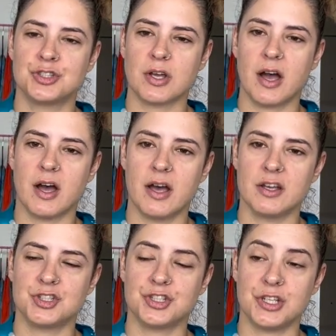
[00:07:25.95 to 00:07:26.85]
Uh,
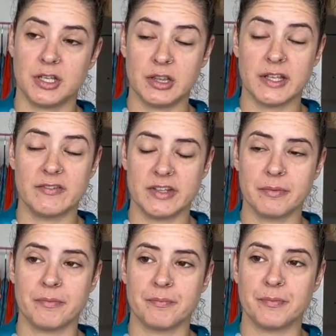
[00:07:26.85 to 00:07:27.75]
she lived
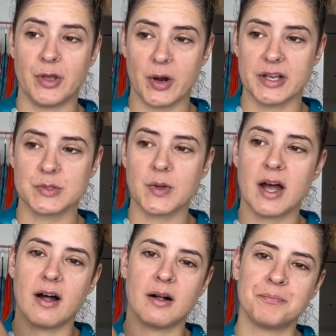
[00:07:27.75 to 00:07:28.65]
in New York as
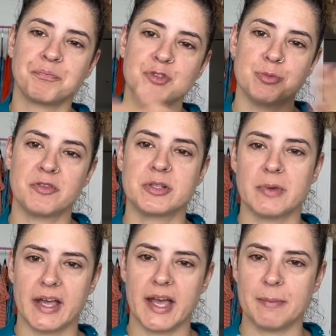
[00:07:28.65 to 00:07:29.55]
well. She moved to
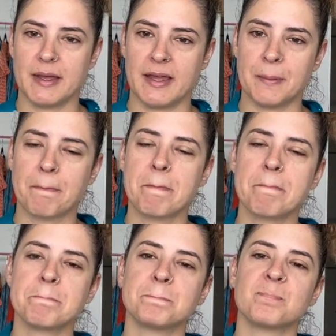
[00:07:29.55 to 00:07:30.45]
Miami.
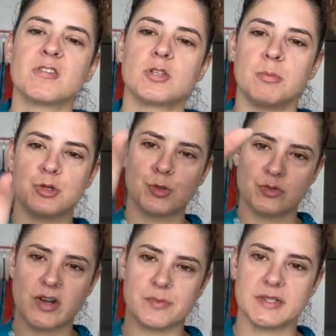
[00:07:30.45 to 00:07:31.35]
So mutual
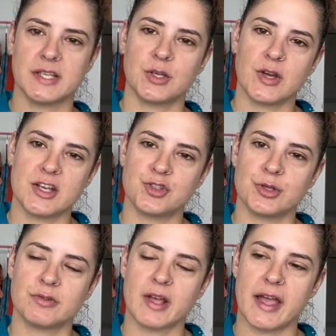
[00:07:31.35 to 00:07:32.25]
friend was like, you guys
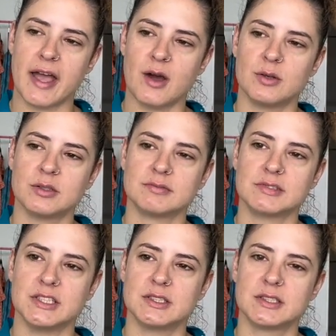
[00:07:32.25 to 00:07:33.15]
should hang out
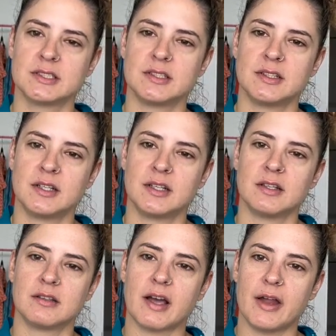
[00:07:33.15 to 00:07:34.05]
since
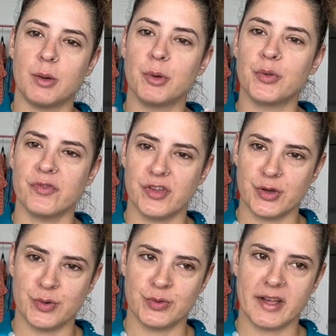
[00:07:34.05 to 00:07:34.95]
I know both of
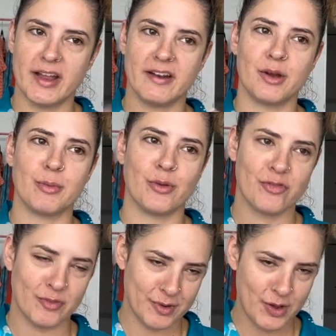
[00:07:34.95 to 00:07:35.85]
you and you're both
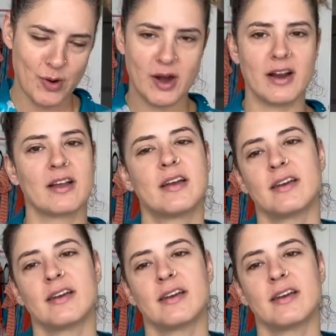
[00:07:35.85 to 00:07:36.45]
from New York.